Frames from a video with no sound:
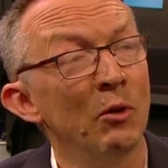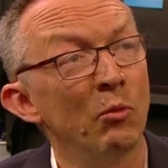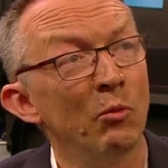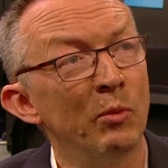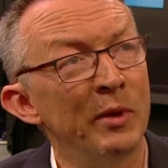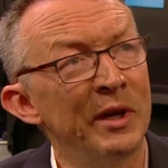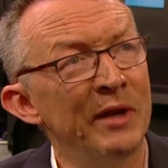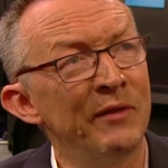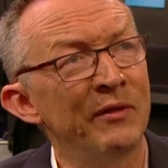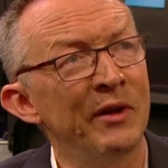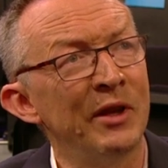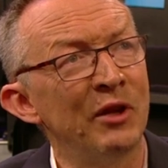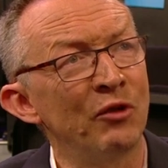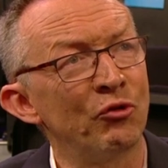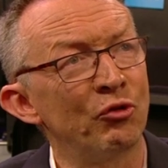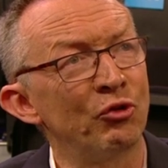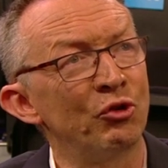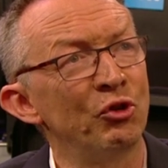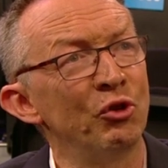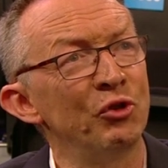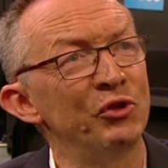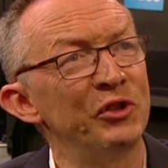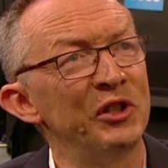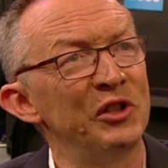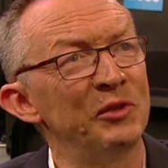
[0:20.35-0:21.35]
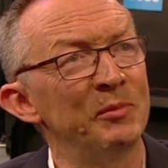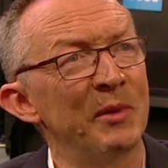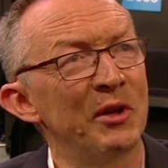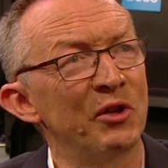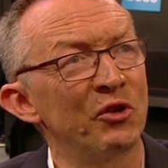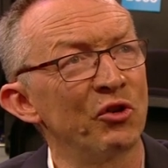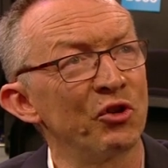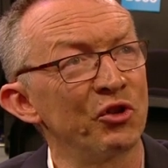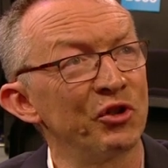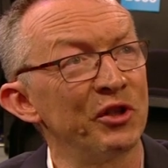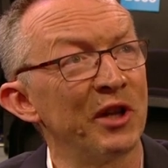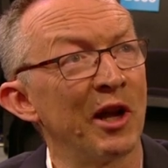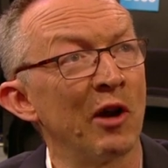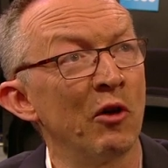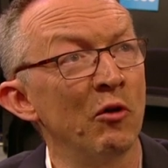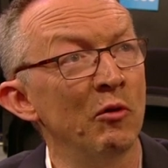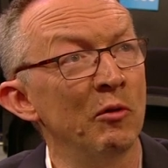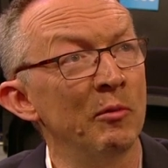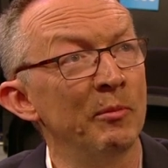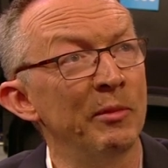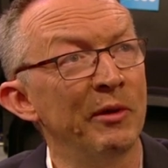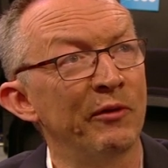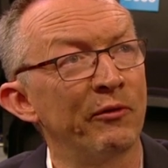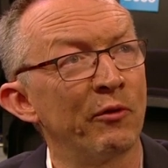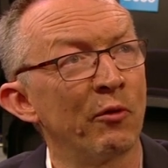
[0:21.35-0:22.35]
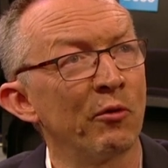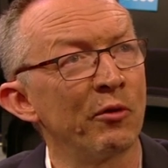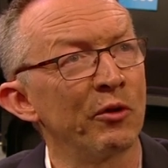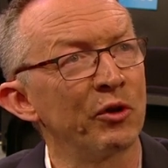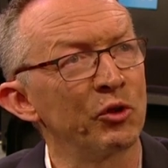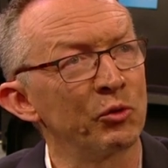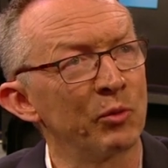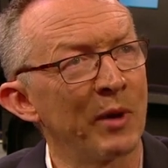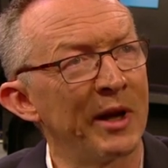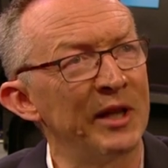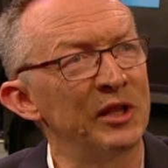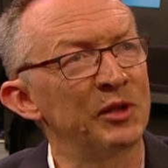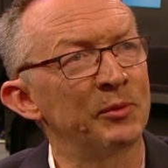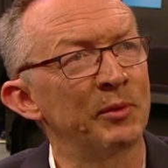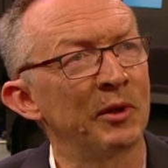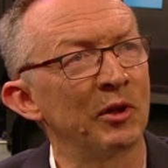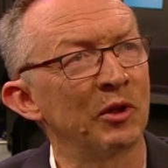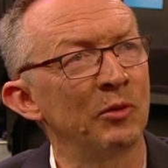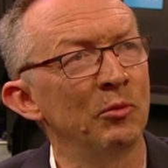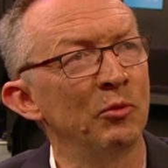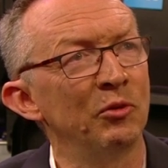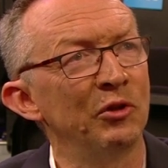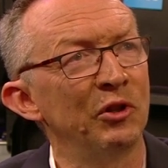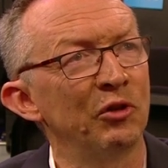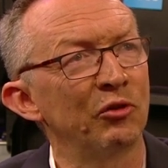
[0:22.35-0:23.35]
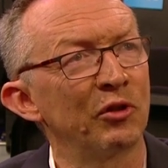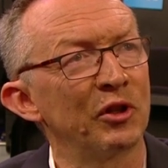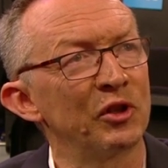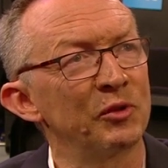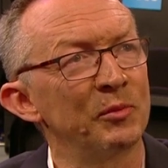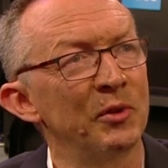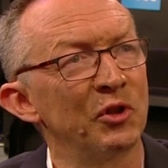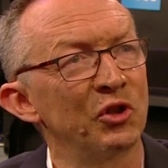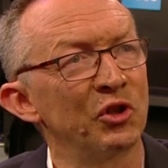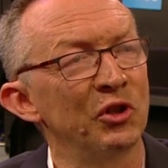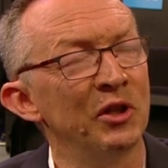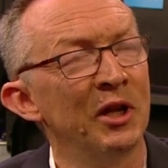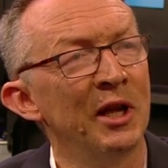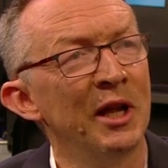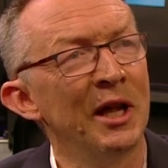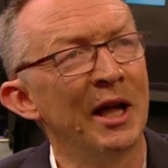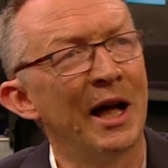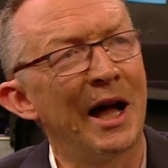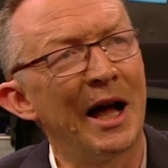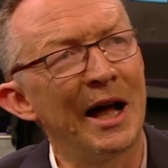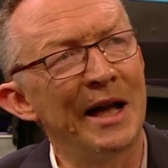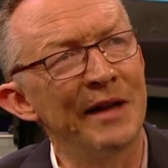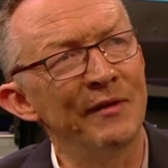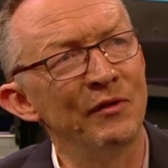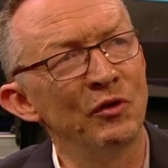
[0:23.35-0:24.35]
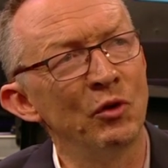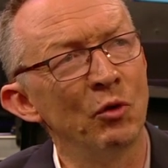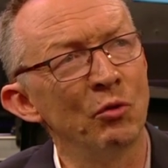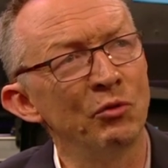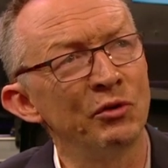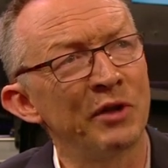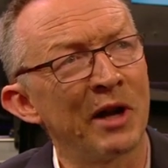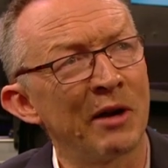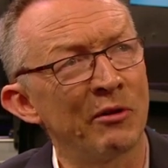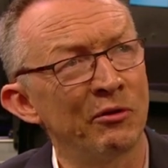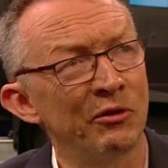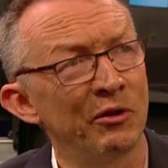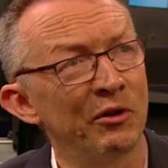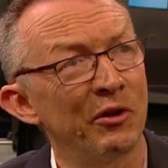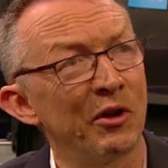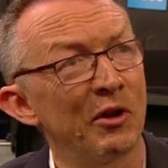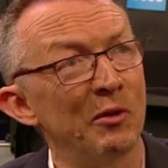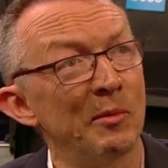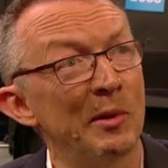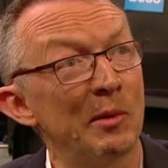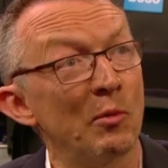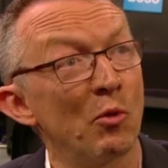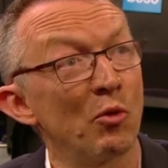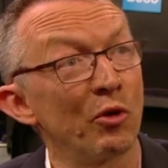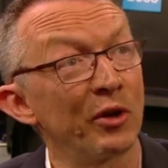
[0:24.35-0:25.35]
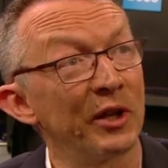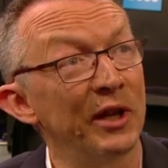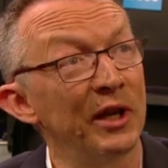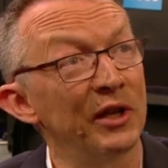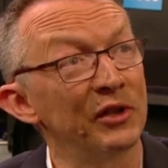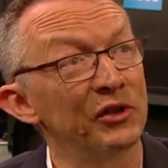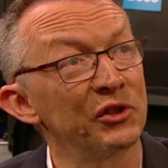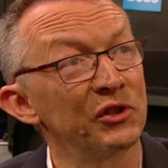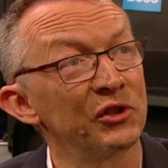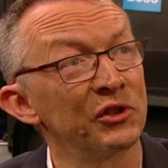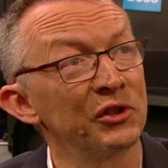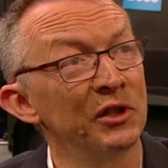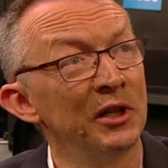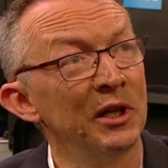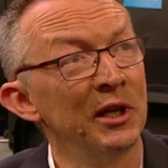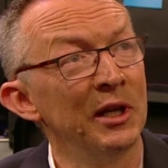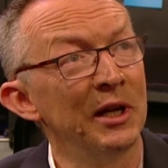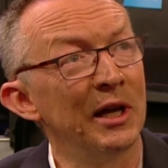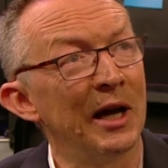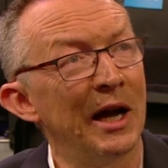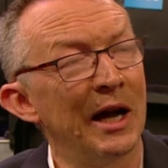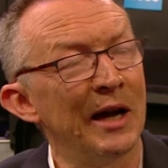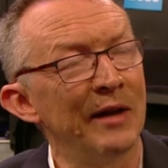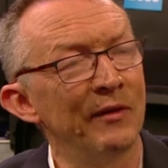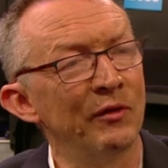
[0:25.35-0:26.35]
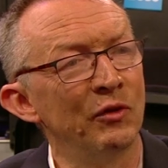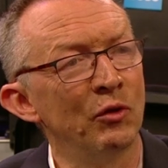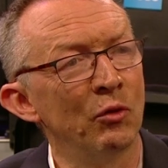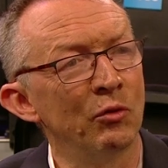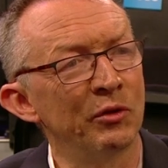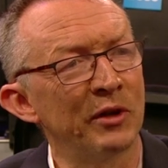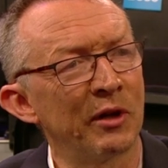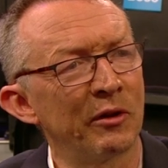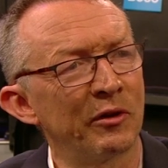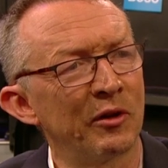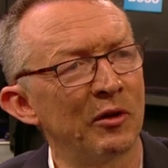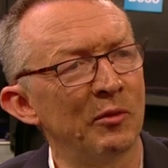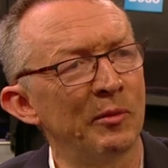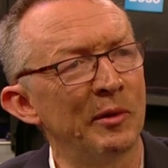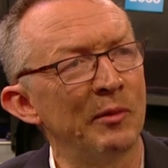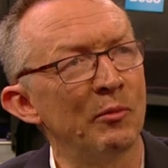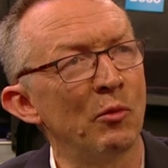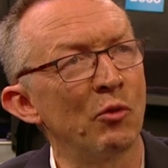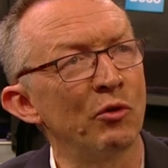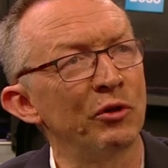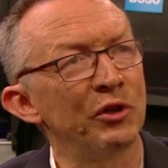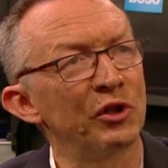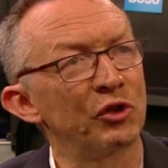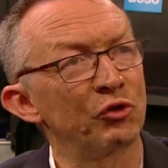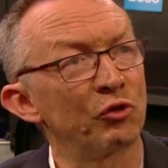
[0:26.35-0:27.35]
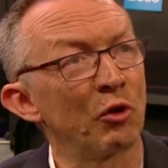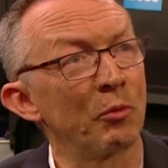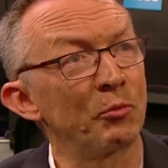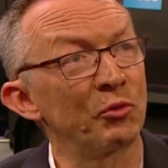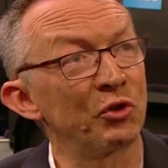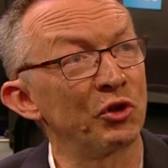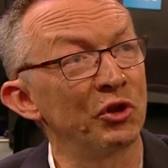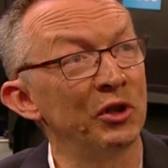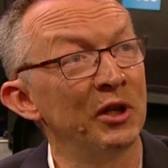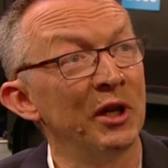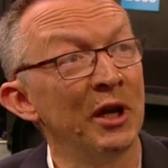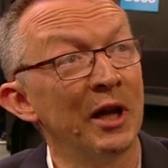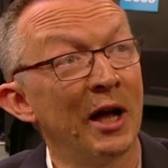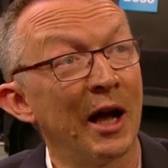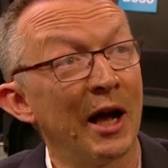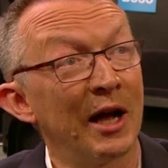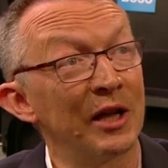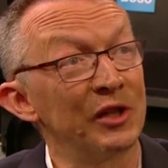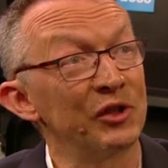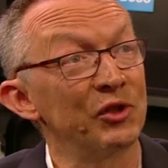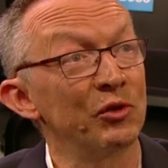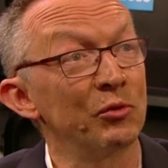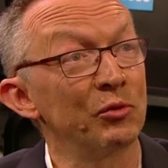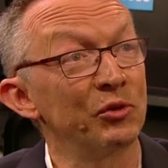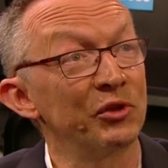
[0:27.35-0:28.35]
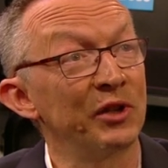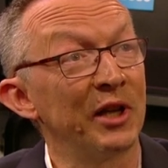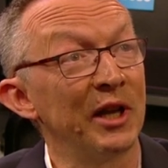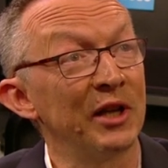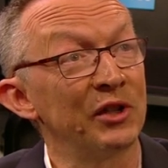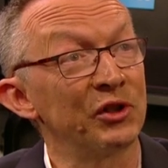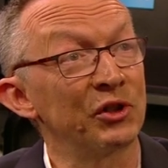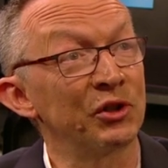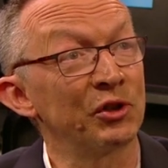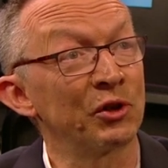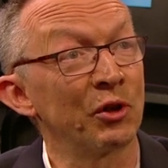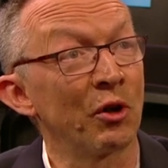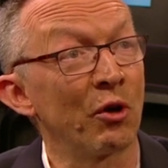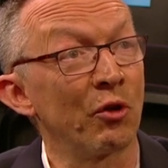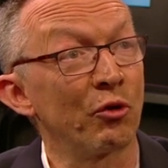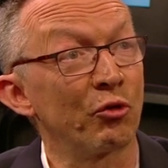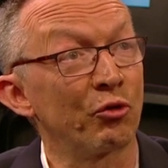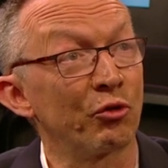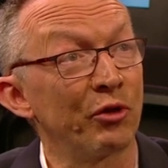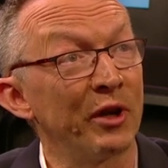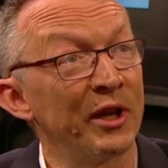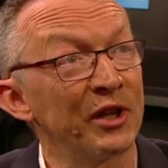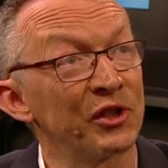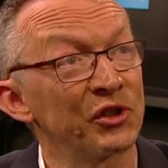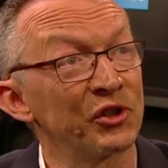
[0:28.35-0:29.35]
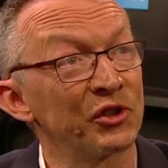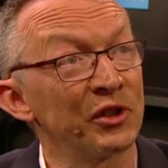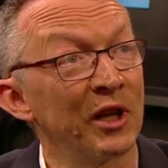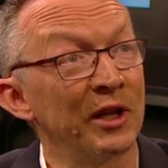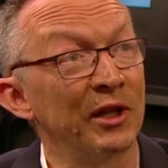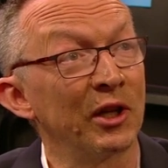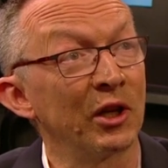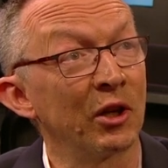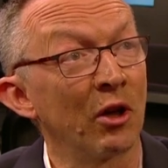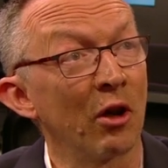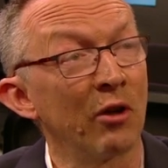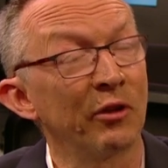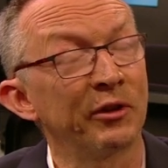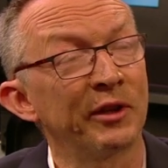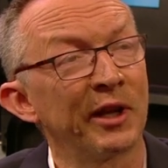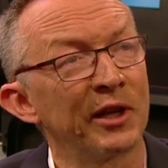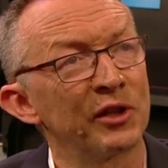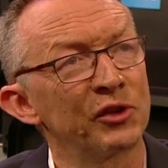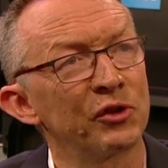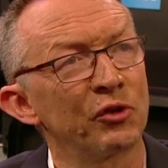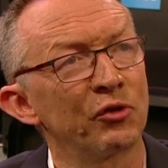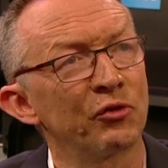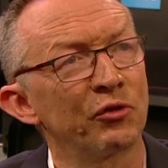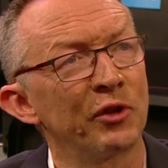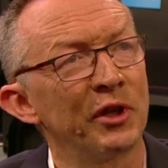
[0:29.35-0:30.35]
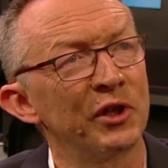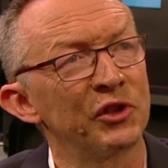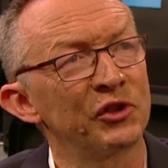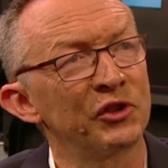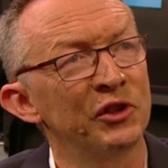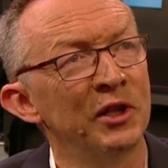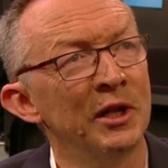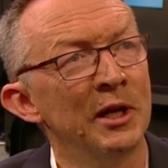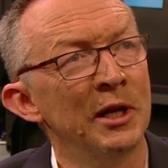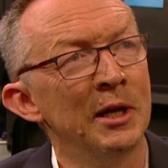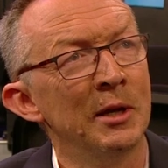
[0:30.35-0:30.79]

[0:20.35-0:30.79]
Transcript: We've introduced these measures now before there's widespread community transmission. I have no doubt there'll be more cases. Yes. I have no doubt there'll be more disruption as those cases are traced and the contacts are traced.